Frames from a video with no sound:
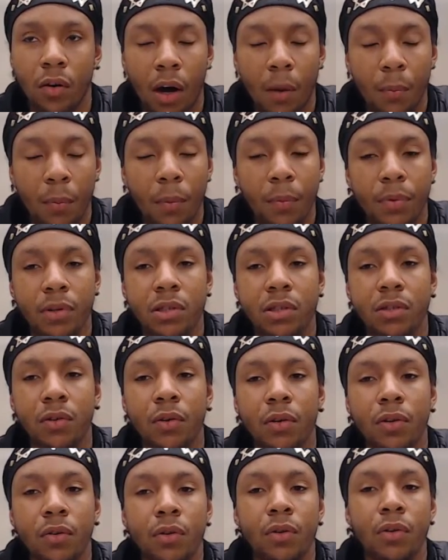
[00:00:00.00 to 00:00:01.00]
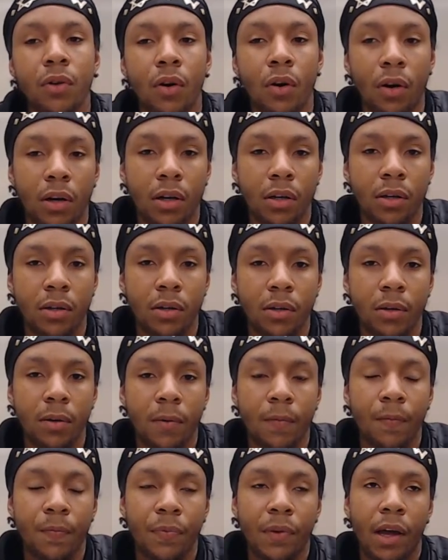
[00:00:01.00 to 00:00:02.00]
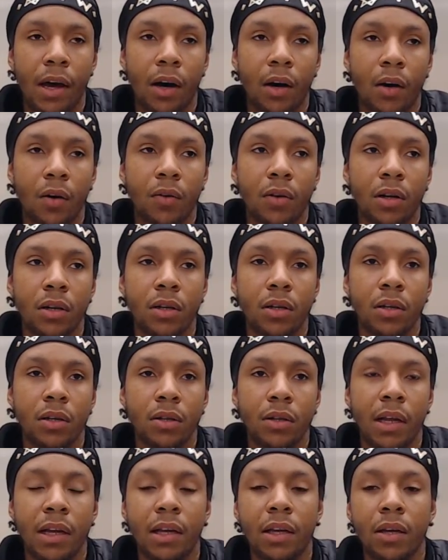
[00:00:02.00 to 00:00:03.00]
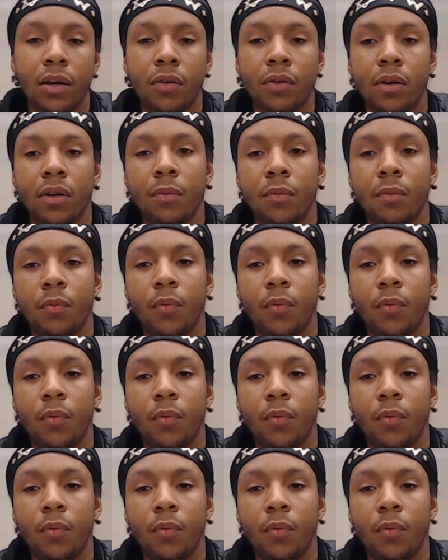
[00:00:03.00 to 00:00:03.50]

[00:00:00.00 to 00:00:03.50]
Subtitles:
I remember the story in New York, how they killed a